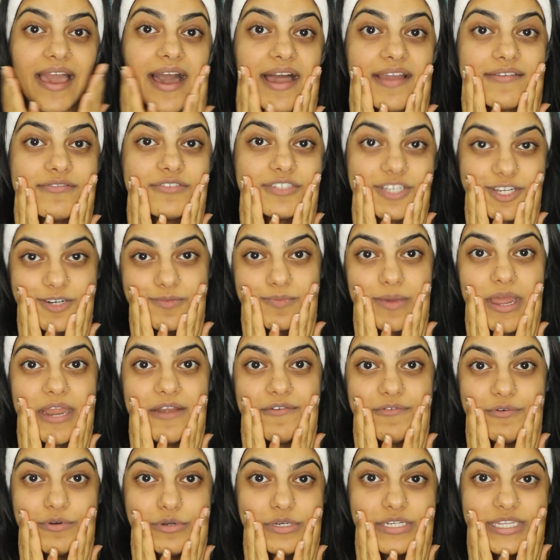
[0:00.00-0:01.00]
I've done my
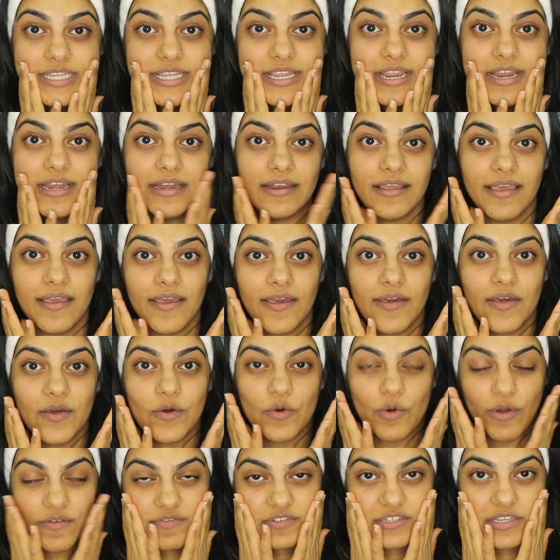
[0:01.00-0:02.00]
routine.
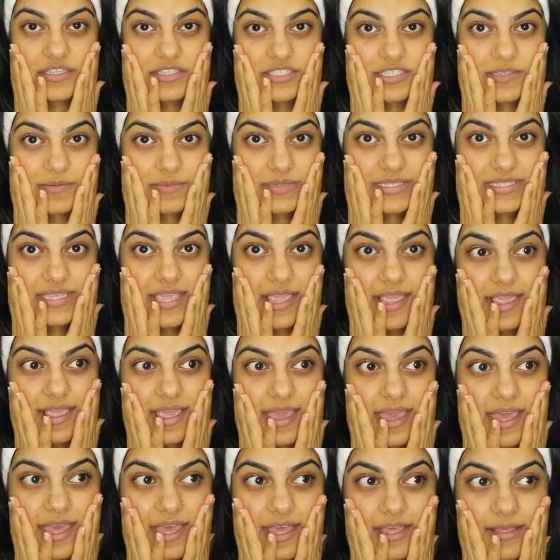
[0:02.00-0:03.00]
I've done some
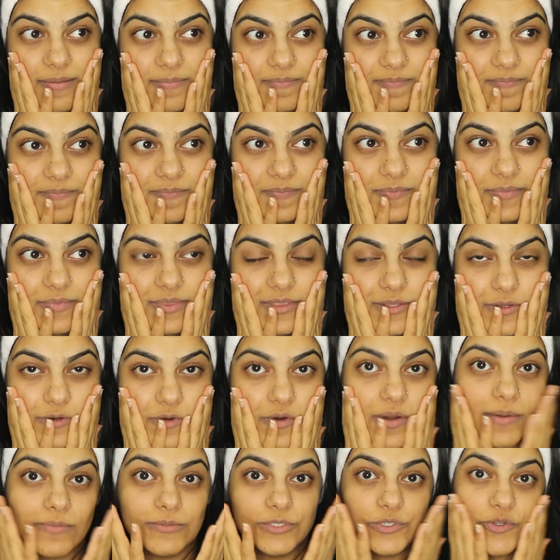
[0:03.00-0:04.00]
skincare.
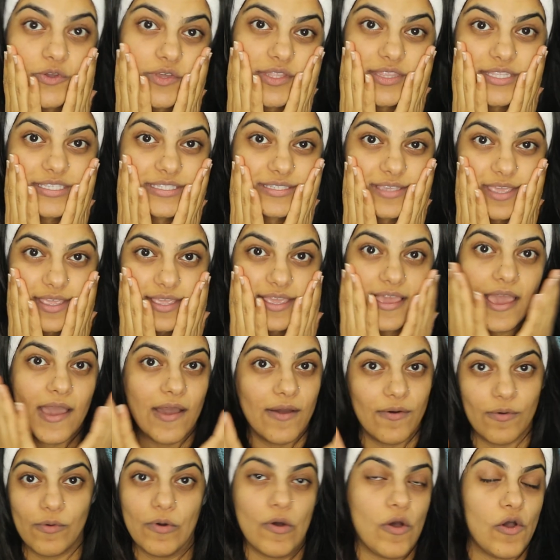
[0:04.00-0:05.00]
I'm doing the skincare
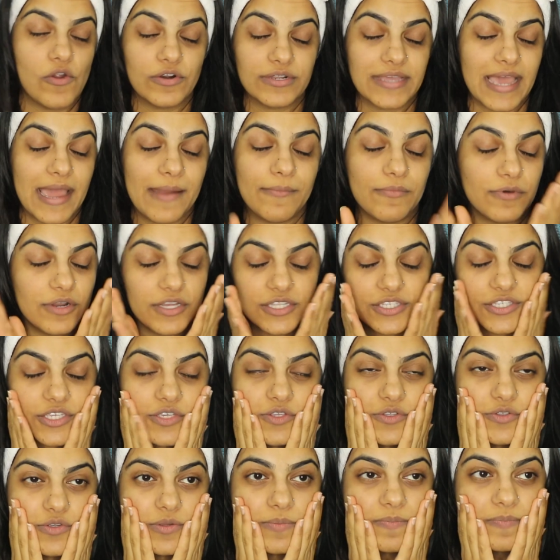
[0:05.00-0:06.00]
on camera, so
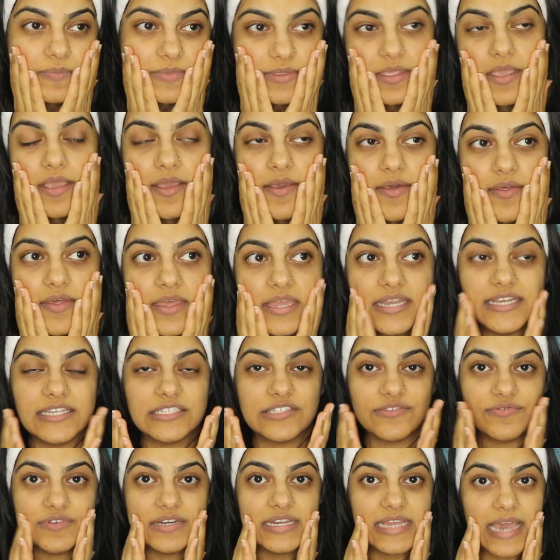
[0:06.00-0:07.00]
it
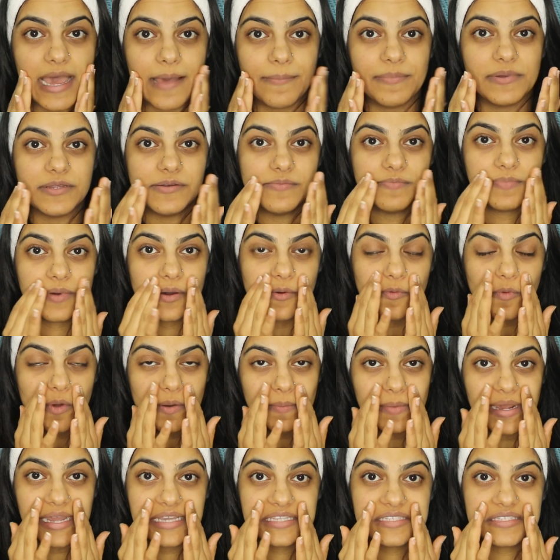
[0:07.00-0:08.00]
doesn't really happen. But when
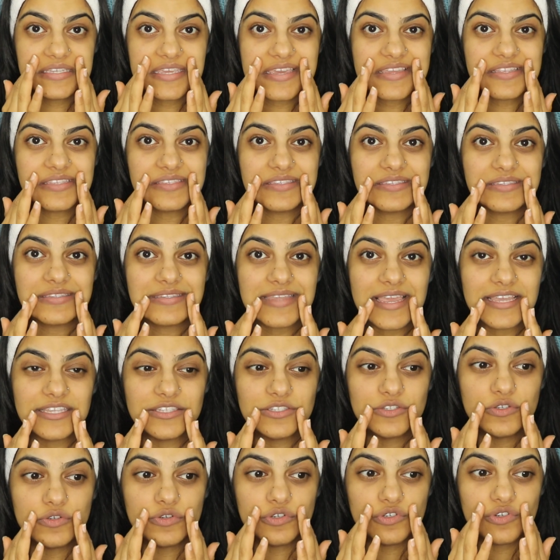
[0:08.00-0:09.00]
my skin stays
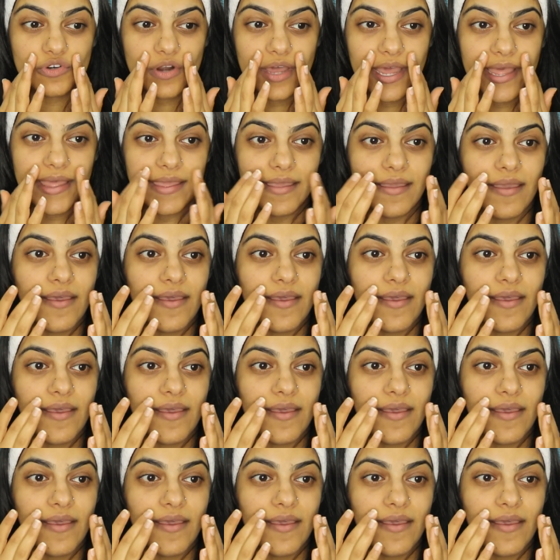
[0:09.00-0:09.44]
too dry,